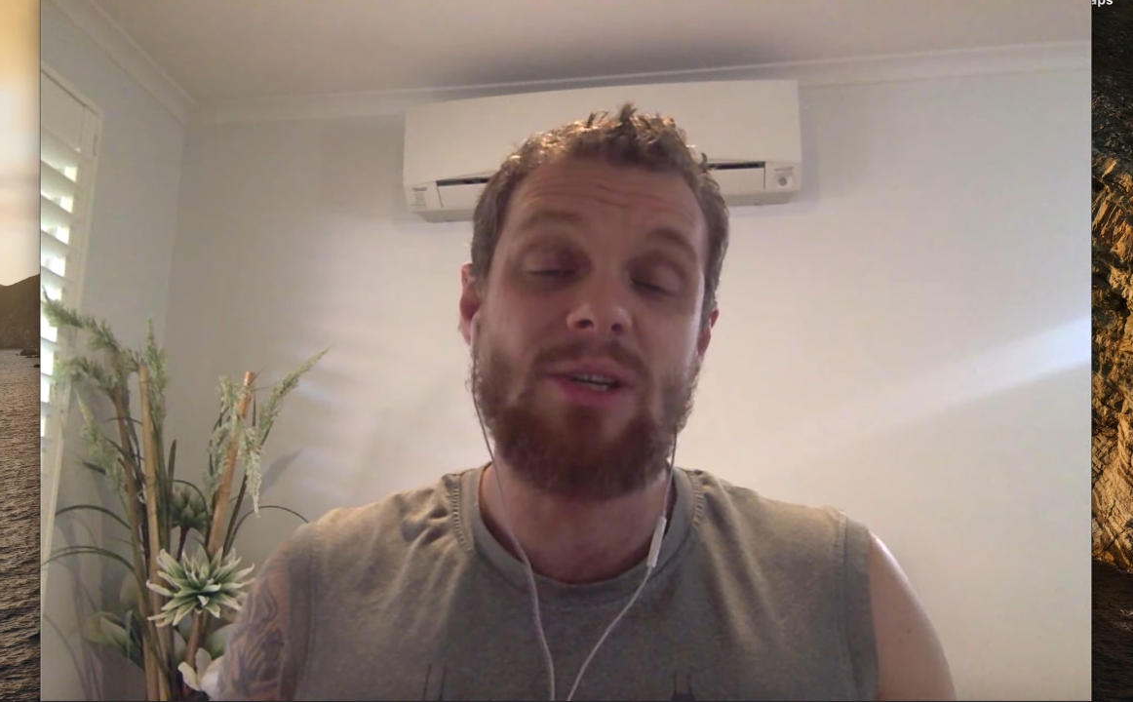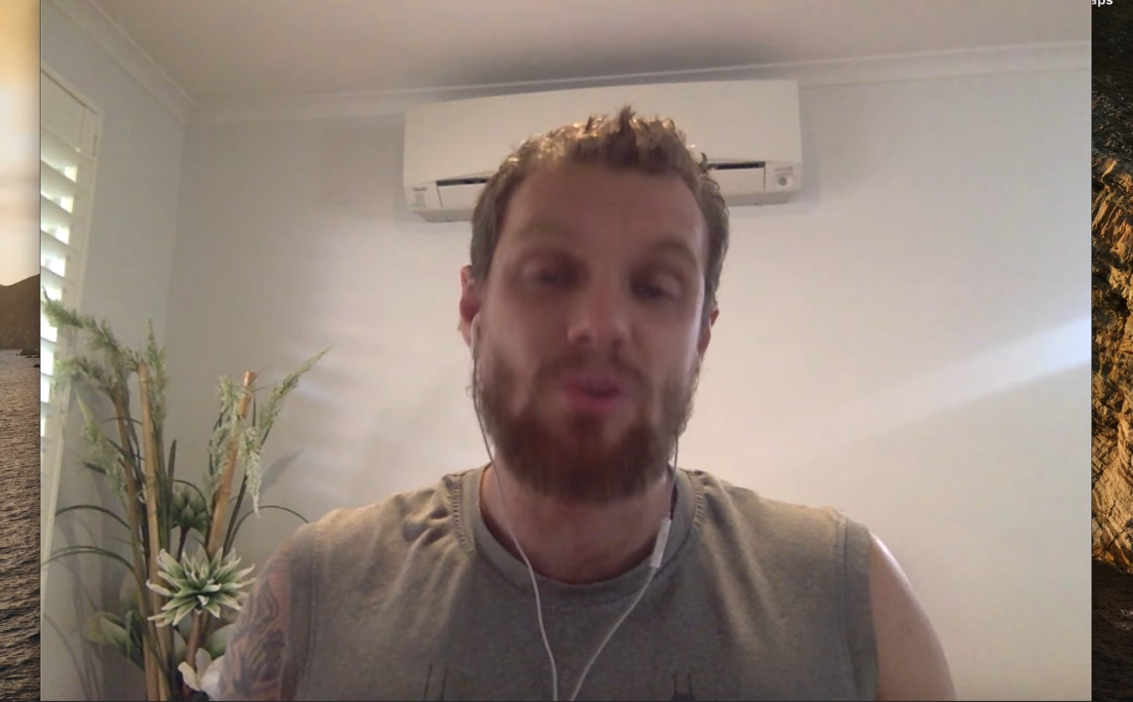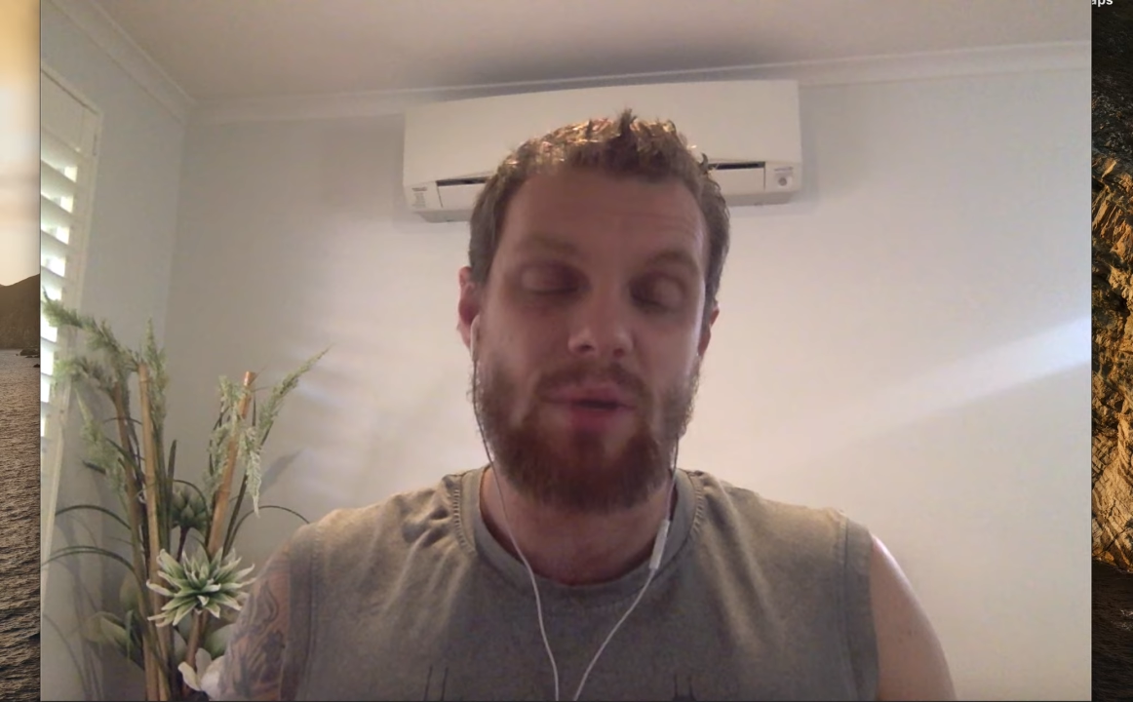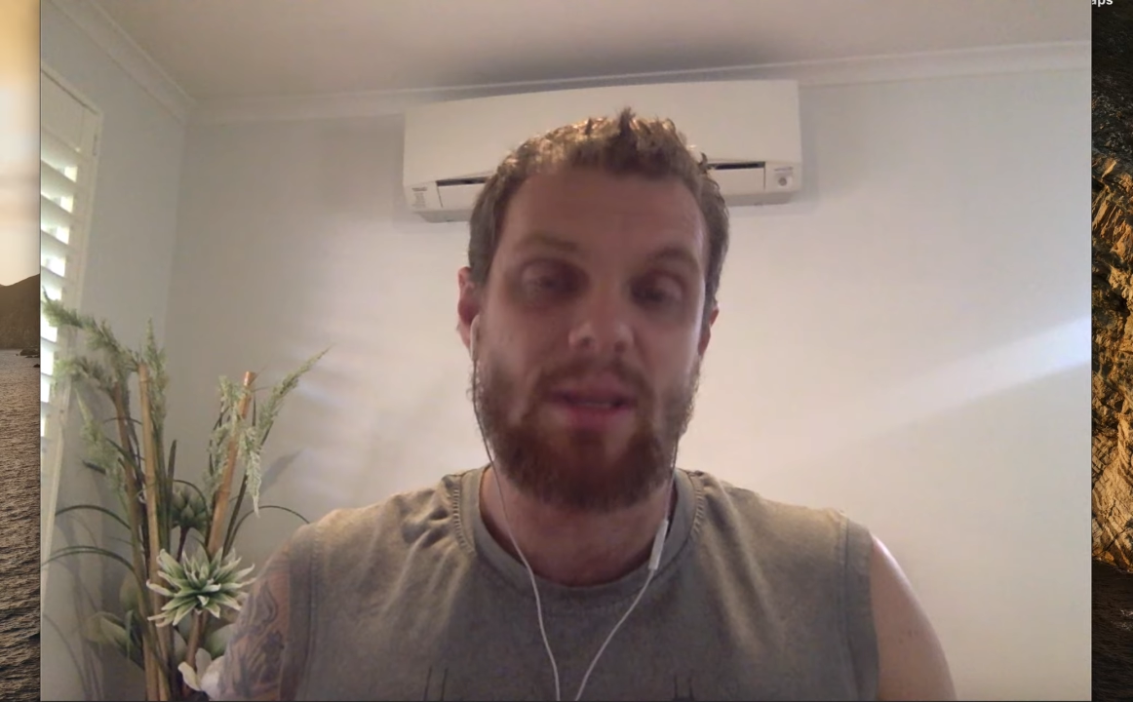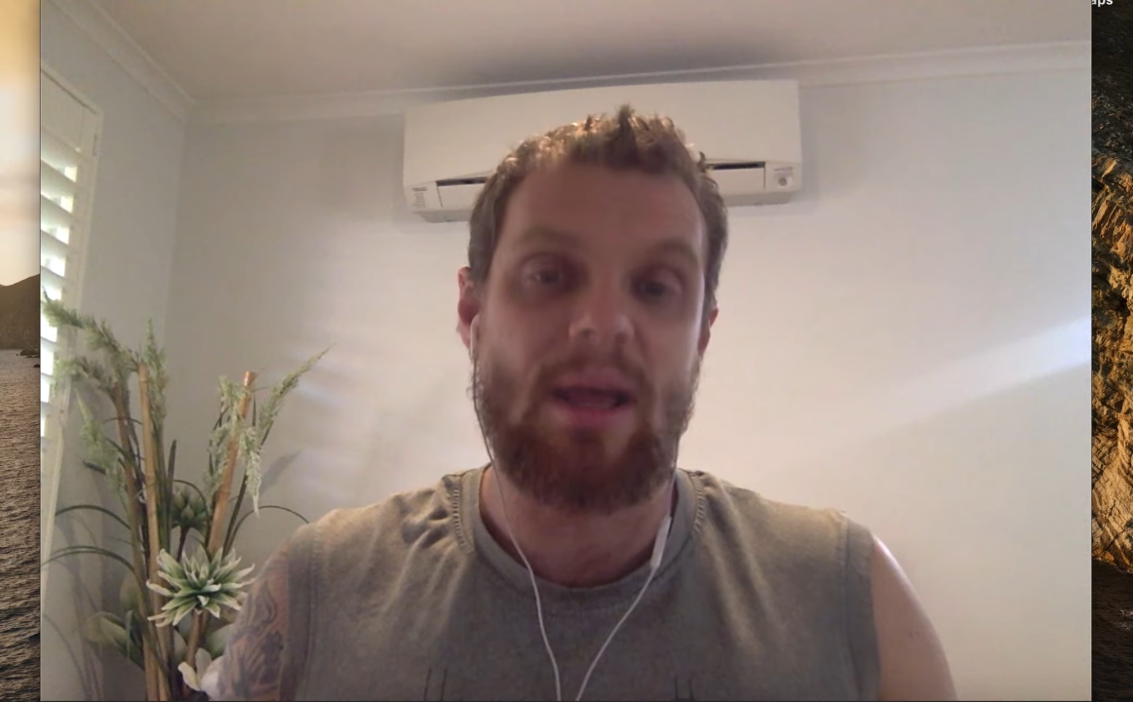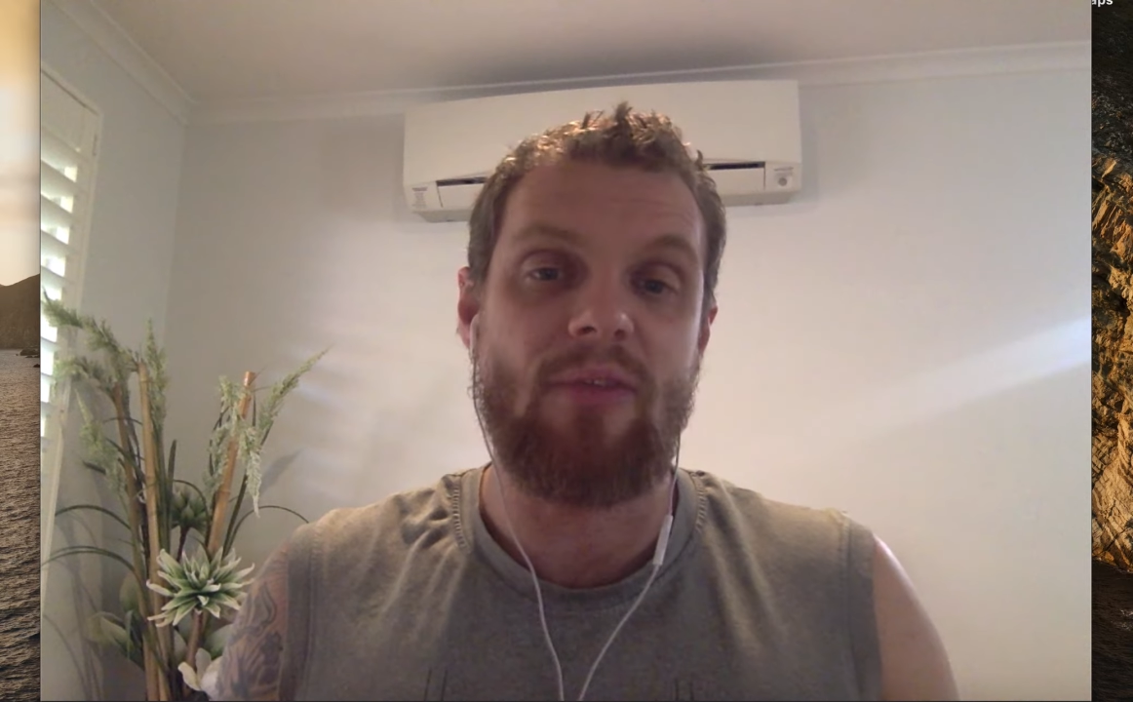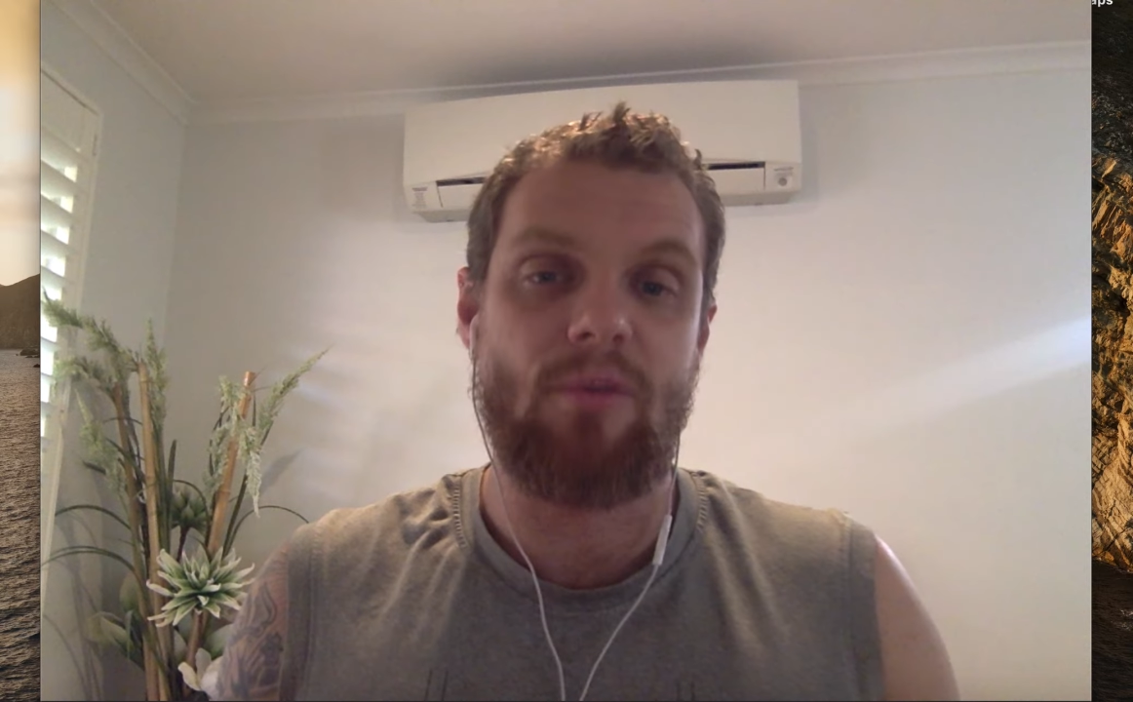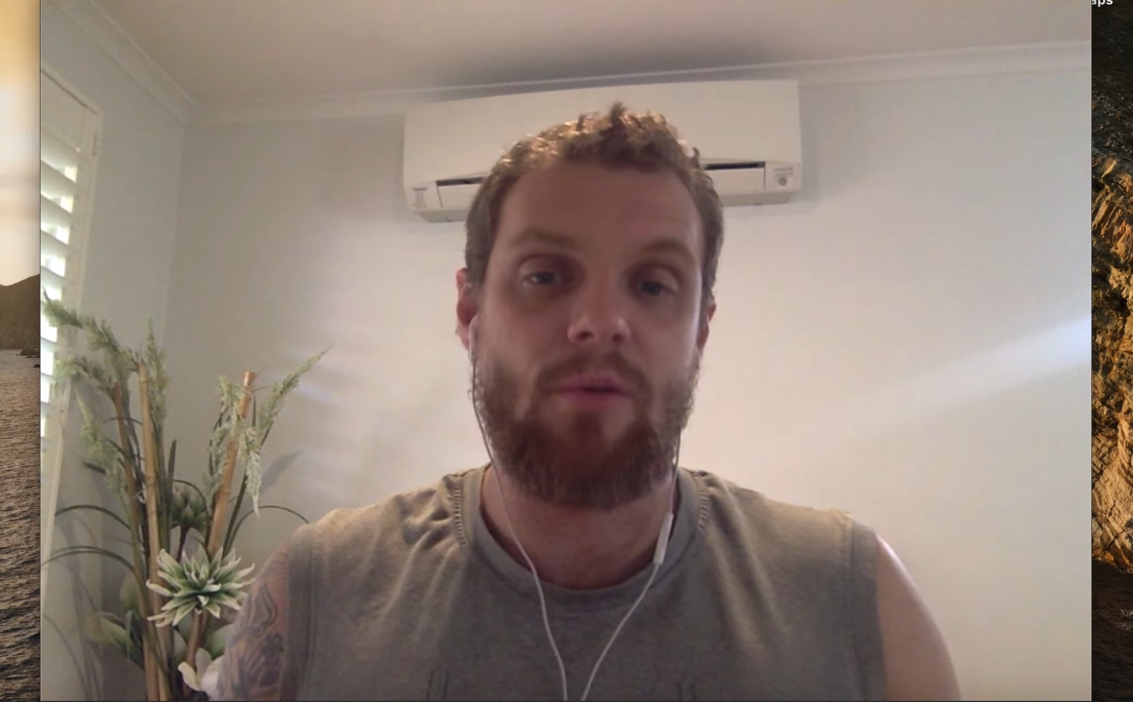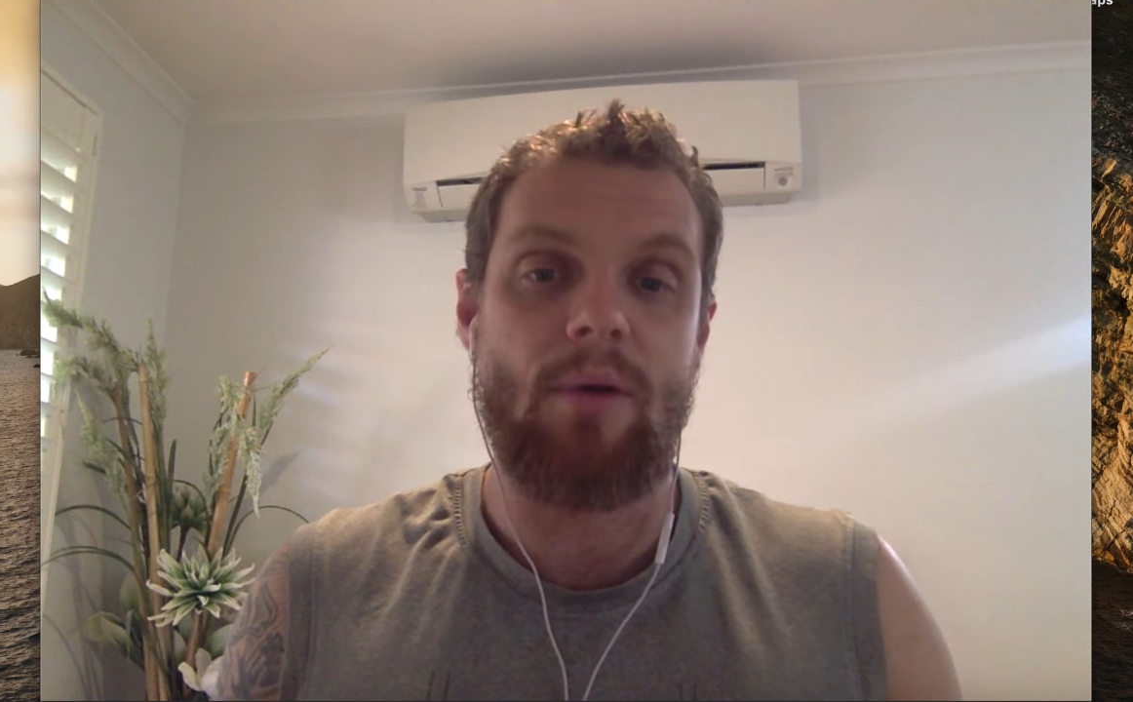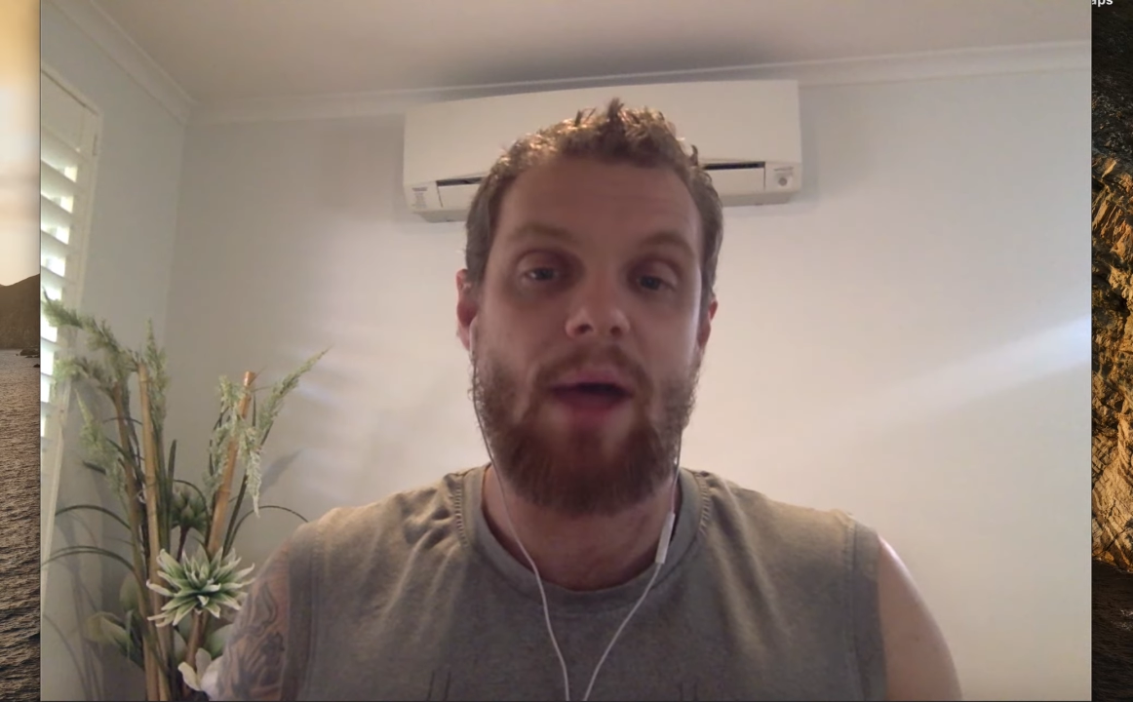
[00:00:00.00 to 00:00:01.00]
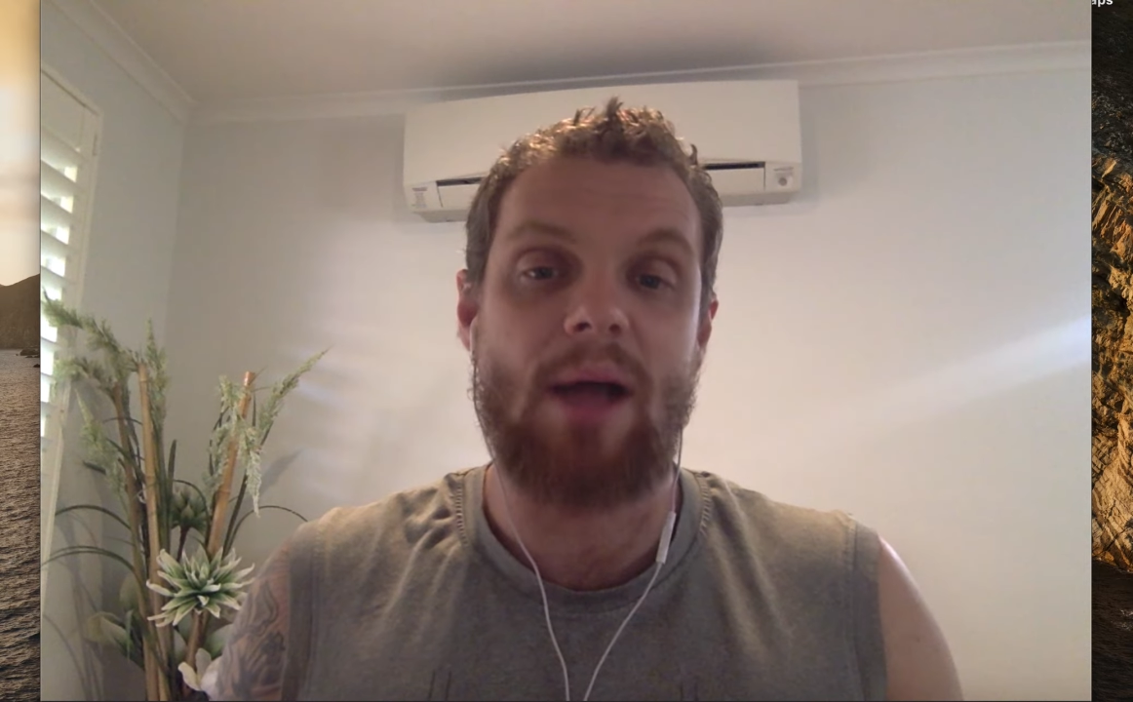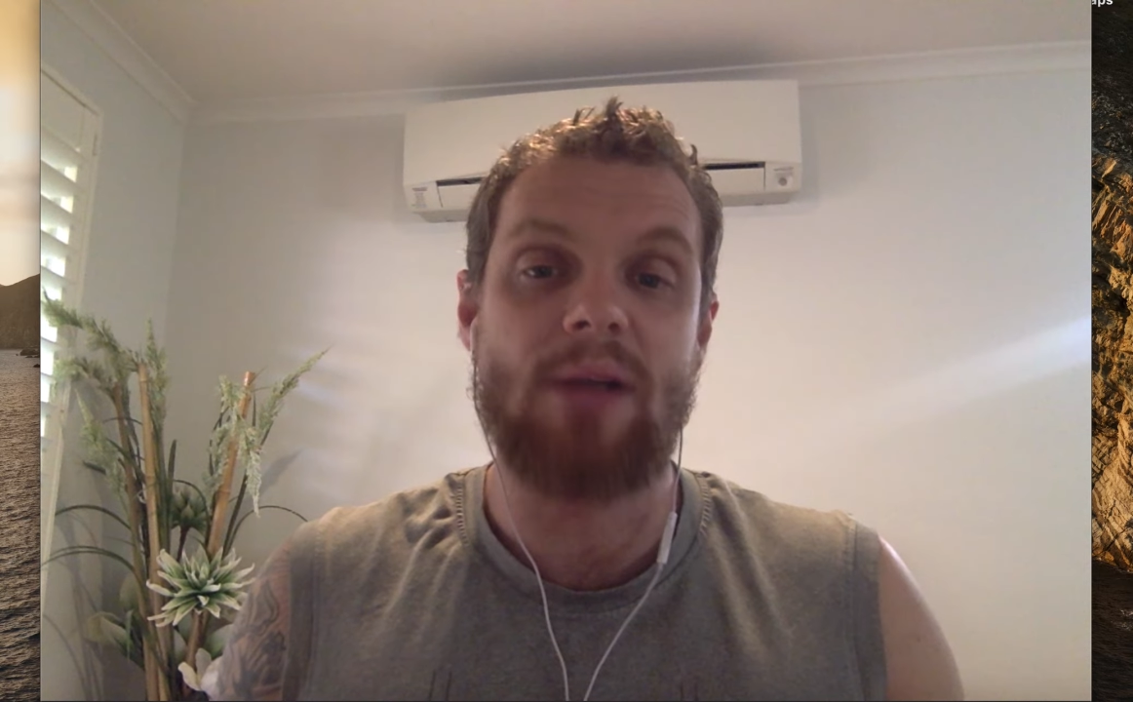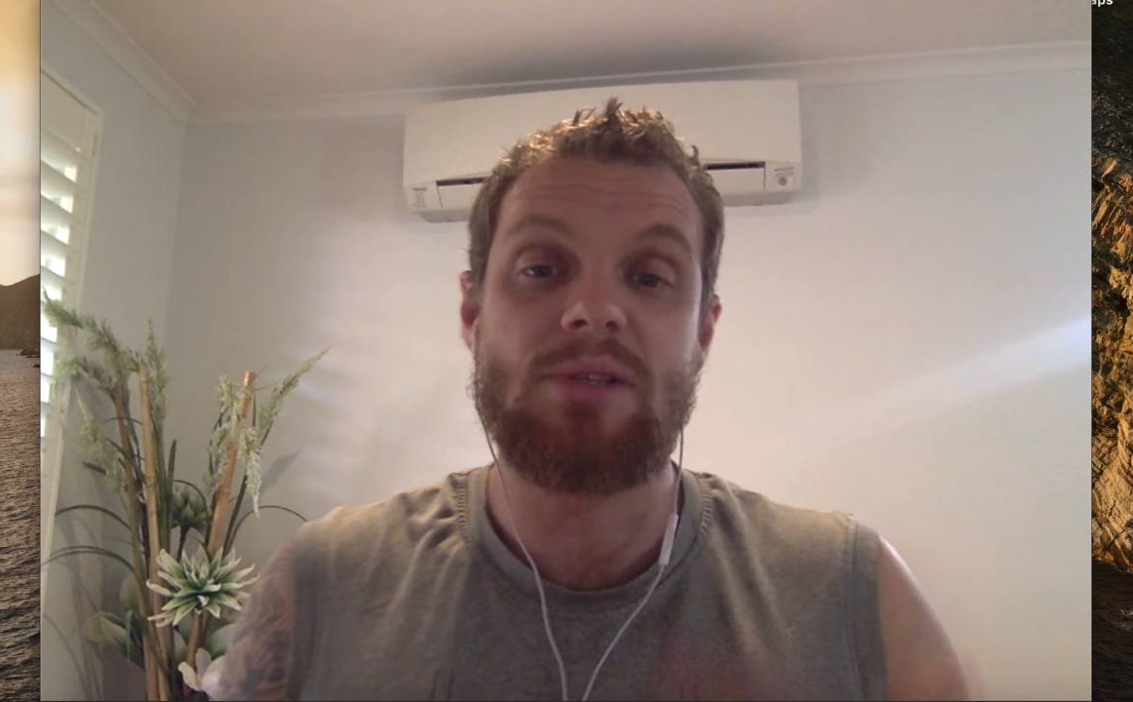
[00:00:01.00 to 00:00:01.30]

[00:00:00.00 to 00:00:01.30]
doing that throughout.